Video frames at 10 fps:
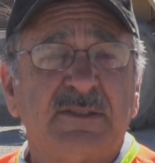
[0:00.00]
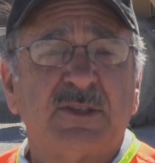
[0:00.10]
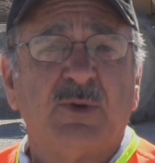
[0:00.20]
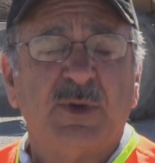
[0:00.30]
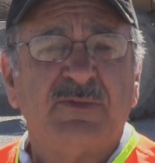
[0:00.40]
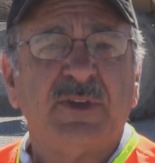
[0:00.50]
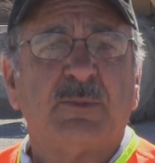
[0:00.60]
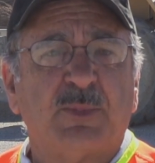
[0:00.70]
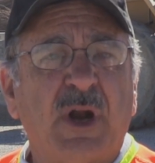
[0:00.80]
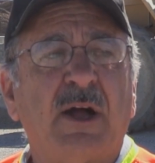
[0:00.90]
So we
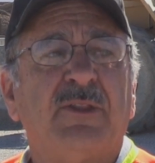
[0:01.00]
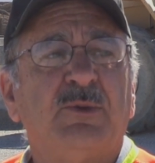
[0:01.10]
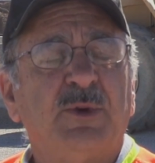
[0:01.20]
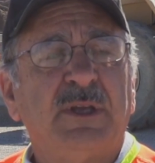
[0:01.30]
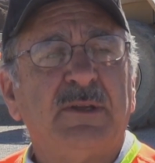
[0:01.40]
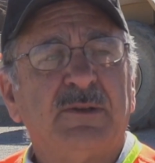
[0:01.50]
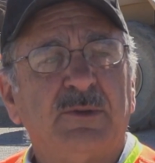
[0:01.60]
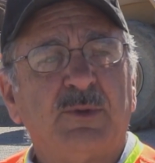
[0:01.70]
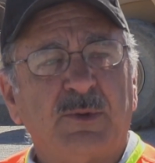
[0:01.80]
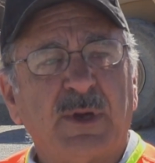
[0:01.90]
feel proud that we
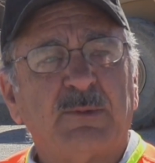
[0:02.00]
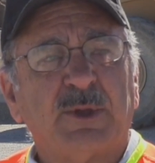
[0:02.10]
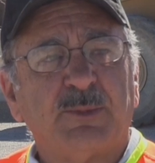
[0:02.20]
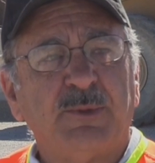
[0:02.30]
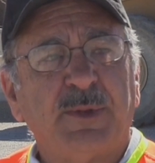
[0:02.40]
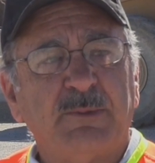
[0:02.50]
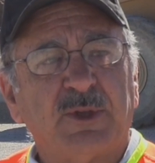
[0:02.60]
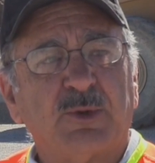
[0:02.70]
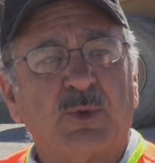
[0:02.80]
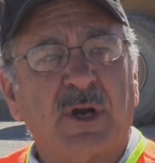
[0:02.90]
were able to put
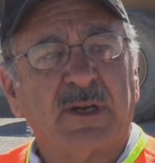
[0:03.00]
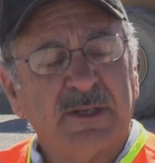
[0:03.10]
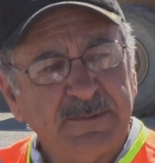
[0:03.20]
people to work.